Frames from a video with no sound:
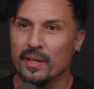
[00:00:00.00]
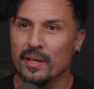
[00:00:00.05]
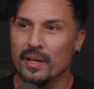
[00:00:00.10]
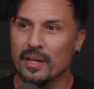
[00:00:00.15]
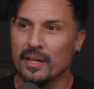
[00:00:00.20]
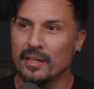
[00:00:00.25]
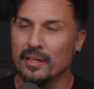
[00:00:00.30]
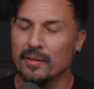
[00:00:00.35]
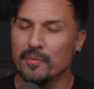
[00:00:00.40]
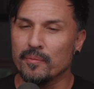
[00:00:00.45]

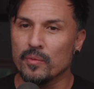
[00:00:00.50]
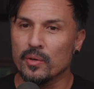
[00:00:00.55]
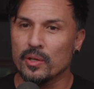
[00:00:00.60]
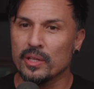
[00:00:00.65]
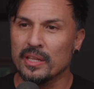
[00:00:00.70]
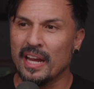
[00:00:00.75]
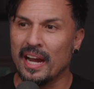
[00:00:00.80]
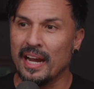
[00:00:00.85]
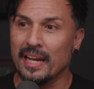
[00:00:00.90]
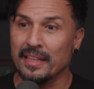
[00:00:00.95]
um,
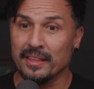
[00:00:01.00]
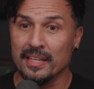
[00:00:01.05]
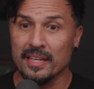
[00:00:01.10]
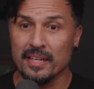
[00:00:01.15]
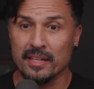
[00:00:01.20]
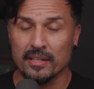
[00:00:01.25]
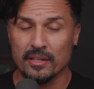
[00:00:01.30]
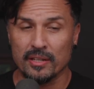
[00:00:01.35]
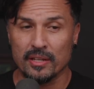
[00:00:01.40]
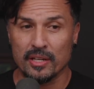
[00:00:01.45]
I
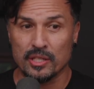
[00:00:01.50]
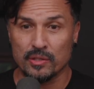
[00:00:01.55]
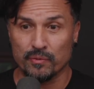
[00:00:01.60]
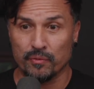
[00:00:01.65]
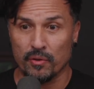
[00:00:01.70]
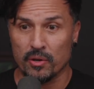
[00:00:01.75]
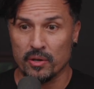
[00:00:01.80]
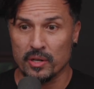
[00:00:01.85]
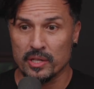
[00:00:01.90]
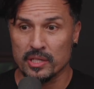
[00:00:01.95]
think as
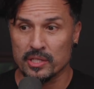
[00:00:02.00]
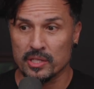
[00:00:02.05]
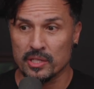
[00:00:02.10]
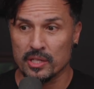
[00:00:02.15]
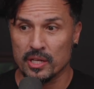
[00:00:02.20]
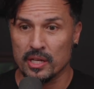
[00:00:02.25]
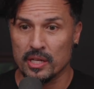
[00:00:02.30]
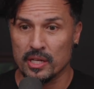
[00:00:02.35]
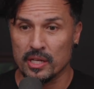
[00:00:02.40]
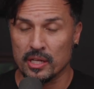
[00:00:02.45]
far as
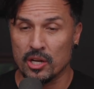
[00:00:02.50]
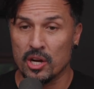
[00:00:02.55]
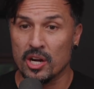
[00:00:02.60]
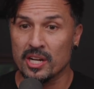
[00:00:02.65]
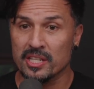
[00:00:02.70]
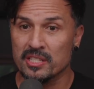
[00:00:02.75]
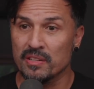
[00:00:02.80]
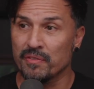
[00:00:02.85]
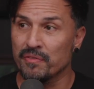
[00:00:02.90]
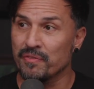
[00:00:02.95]
uh,
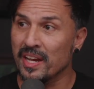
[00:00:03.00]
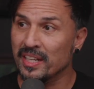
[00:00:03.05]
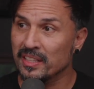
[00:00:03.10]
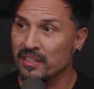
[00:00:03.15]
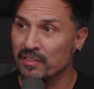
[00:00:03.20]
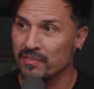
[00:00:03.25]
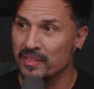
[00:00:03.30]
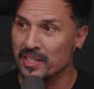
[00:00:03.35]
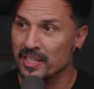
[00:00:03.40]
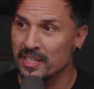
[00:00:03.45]
cost
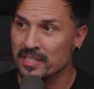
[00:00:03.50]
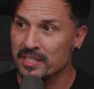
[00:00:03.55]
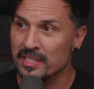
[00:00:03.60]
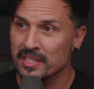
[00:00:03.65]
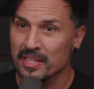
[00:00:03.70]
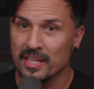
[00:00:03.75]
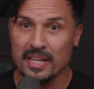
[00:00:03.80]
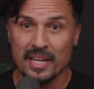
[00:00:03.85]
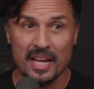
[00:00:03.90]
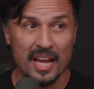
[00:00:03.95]
effectiveness
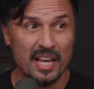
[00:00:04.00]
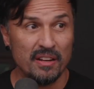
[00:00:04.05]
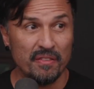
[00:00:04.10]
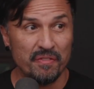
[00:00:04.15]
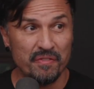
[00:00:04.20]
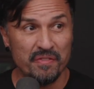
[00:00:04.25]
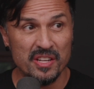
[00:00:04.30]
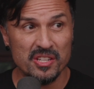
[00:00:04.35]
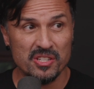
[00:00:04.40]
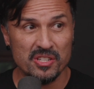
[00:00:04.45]
and
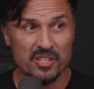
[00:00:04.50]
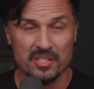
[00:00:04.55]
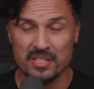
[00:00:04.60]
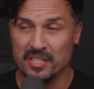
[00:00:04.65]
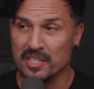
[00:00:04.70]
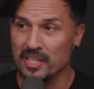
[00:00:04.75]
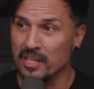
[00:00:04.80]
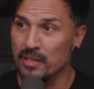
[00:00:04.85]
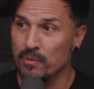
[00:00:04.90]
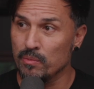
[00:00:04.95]

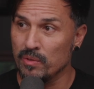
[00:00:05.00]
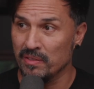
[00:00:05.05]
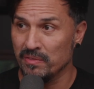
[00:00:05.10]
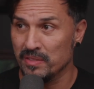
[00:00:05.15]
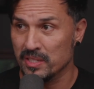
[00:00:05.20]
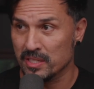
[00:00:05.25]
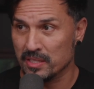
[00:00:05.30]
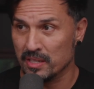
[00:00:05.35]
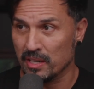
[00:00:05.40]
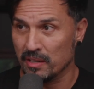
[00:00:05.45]
efficiency, we've
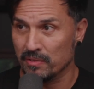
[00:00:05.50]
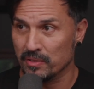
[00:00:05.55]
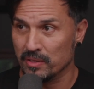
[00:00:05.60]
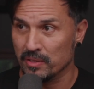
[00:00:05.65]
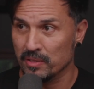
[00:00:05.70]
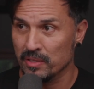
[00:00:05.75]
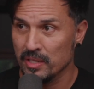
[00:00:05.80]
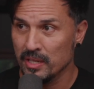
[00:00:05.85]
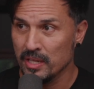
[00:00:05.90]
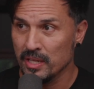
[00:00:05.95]

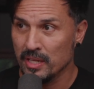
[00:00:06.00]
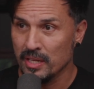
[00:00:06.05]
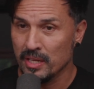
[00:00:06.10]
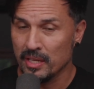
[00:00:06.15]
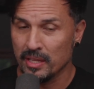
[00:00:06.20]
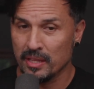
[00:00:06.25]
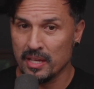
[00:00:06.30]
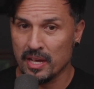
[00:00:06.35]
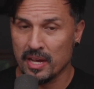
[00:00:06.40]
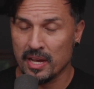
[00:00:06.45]
discovered
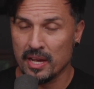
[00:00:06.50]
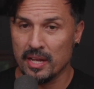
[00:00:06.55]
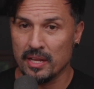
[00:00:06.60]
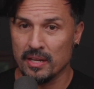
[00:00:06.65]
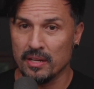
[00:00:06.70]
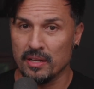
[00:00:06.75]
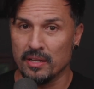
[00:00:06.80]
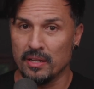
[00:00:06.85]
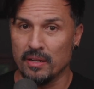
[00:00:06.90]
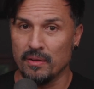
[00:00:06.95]

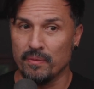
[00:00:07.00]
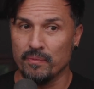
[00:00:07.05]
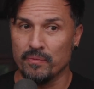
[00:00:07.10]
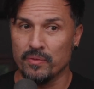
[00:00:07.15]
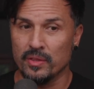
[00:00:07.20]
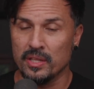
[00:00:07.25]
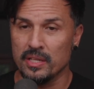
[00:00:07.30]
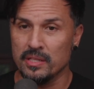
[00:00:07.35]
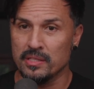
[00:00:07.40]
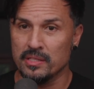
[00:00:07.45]
that
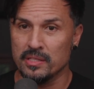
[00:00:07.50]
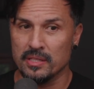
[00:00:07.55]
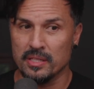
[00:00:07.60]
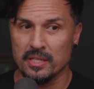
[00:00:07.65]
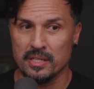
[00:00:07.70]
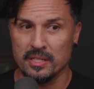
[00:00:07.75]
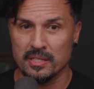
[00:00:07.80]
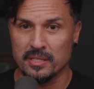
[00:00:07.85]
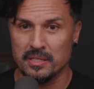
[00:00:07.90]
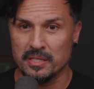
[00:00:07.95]
um, these
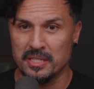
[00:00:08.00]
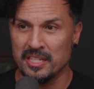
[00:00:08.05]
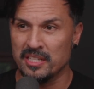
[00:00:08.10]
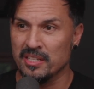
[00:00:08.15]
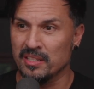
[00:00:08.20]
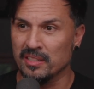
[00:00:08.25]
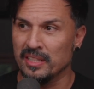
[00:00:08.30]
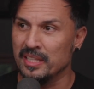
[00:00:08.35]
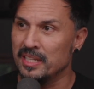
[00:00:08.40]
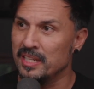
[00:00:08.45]
these
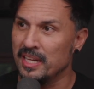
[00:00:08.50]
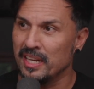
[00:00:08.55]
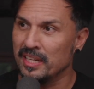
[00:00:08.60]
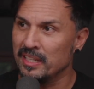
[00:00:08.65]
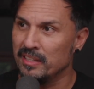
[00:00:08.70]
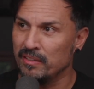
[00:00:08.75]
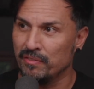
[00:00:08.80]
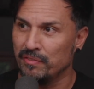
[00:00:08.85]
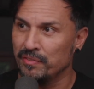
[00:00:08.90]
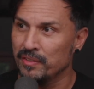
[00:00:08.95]
digitally
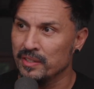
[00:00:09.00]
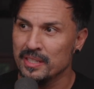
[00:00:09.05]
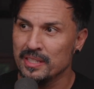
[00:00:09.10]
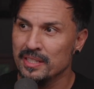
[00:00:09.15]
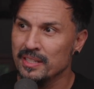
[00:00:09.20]
native